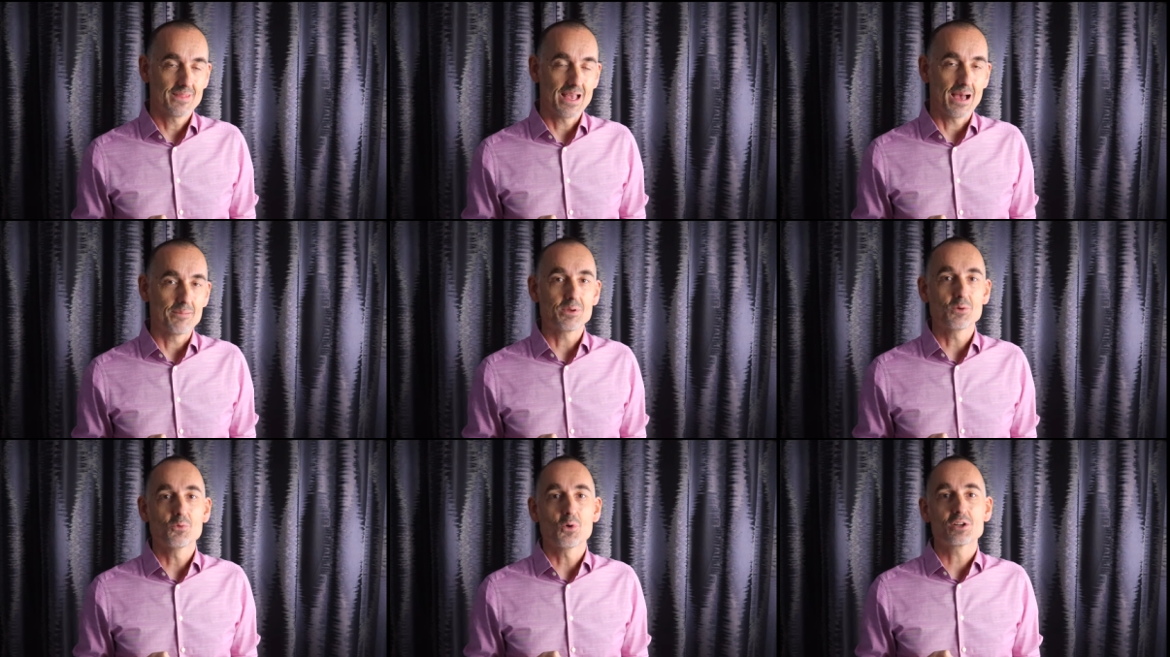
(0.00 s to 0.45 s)

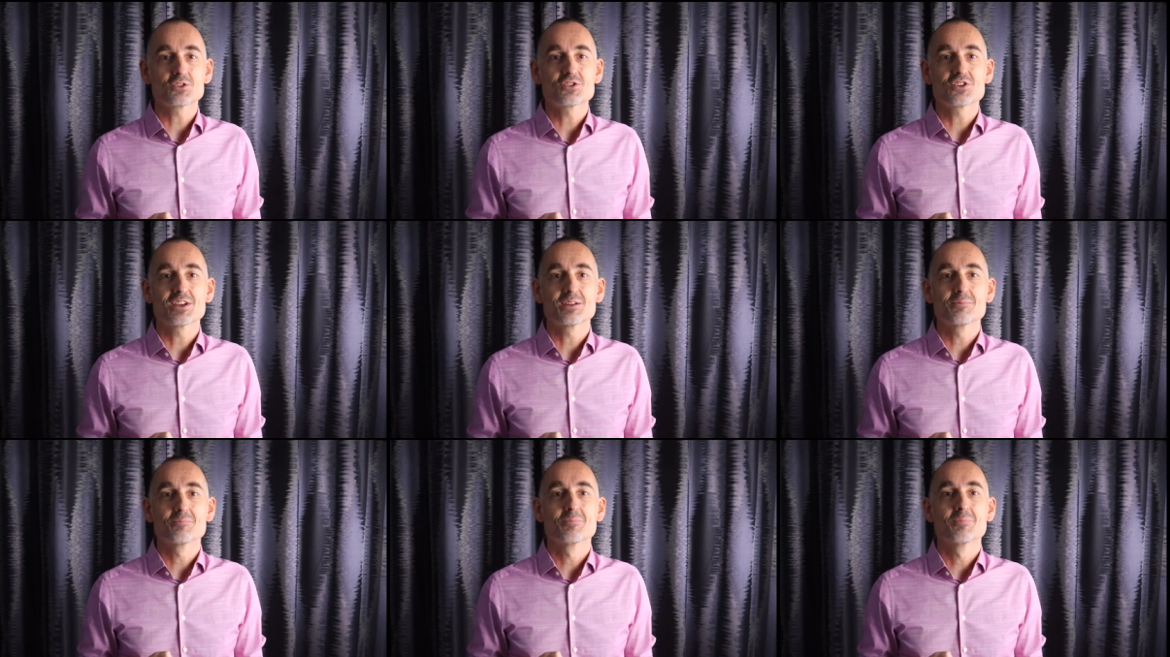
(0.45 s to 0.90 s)
Happy
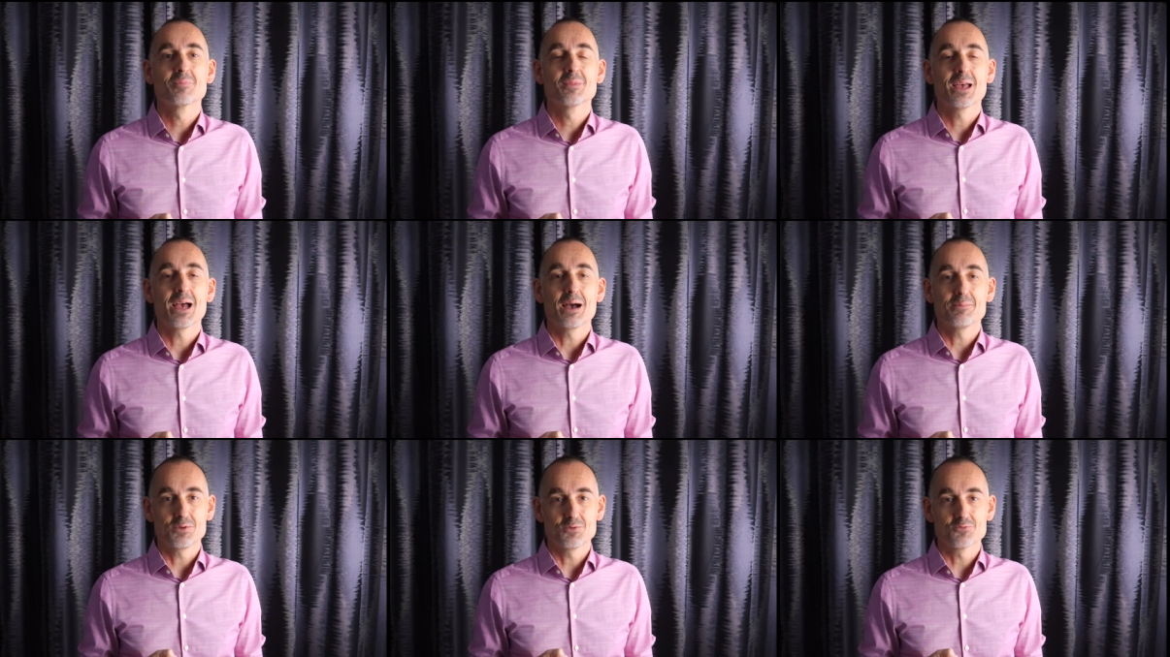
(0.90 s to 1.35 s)
watching,
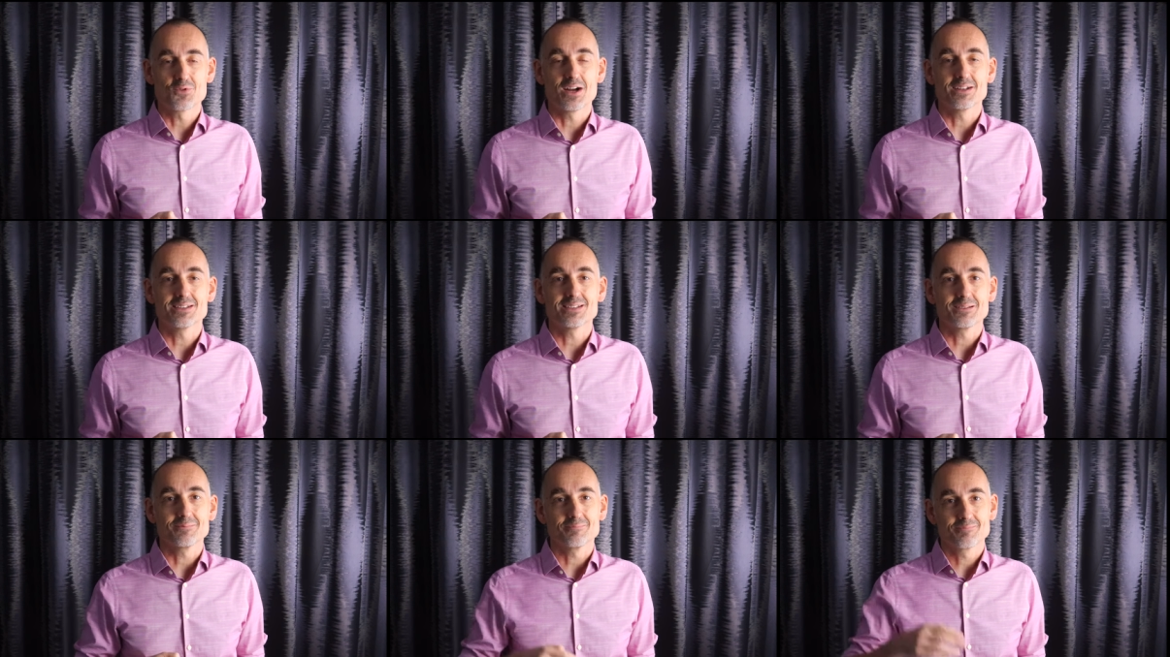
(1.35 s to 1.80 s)
happy
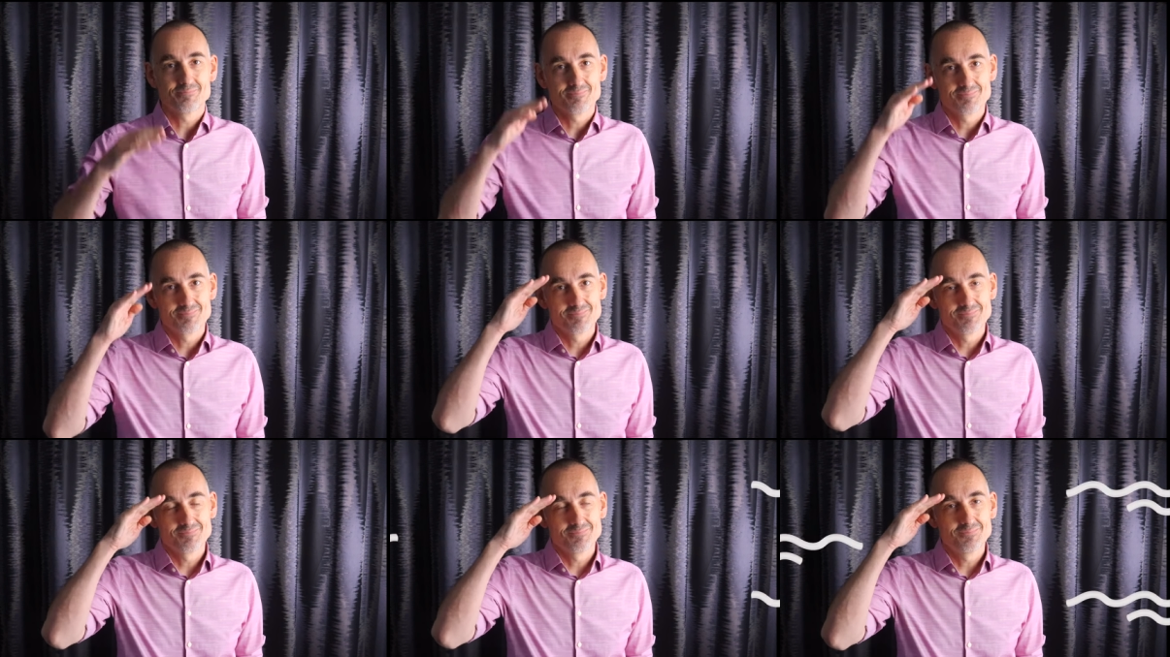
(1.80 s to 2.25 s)
writing.
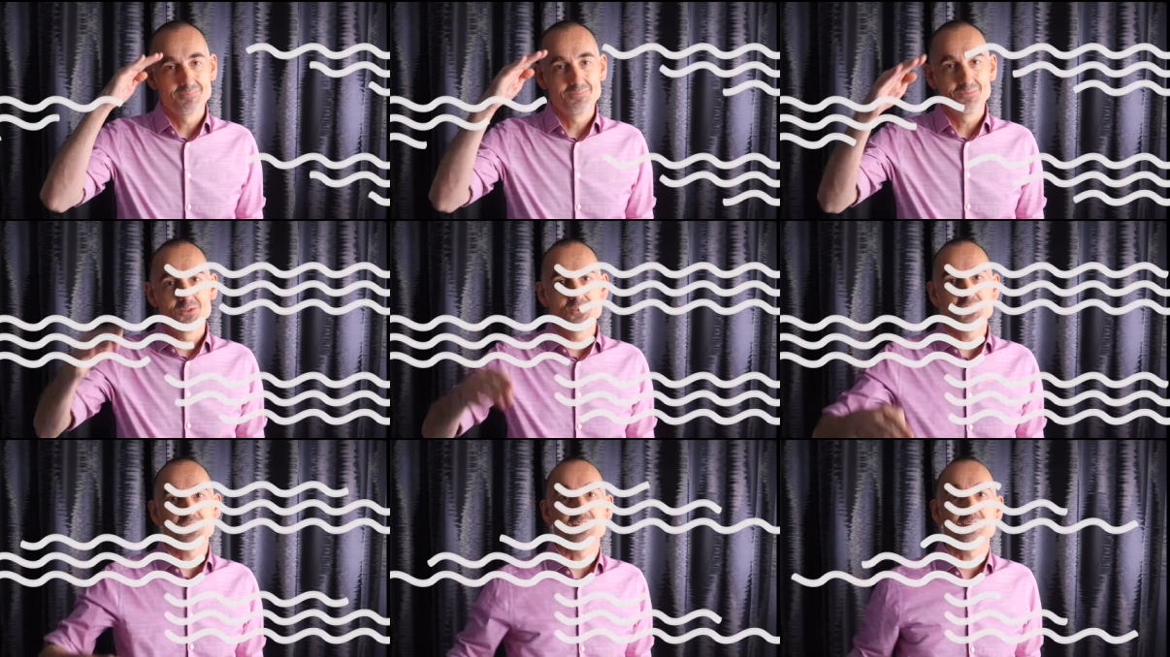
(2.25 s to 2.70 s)

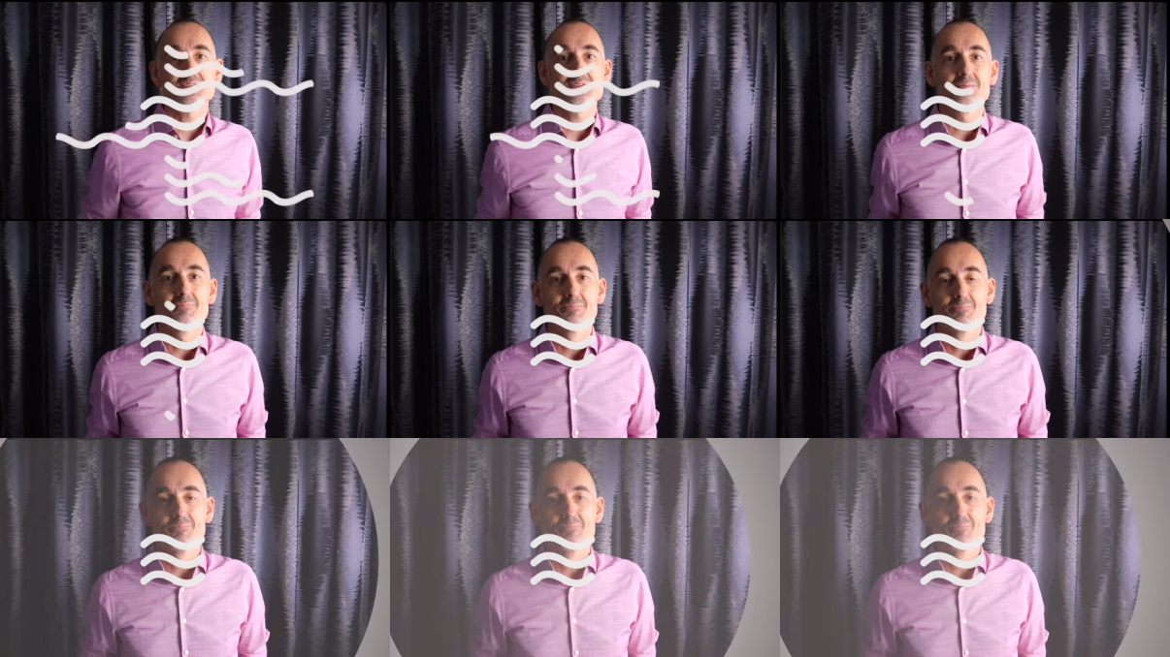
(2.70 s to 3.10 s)
Cheers.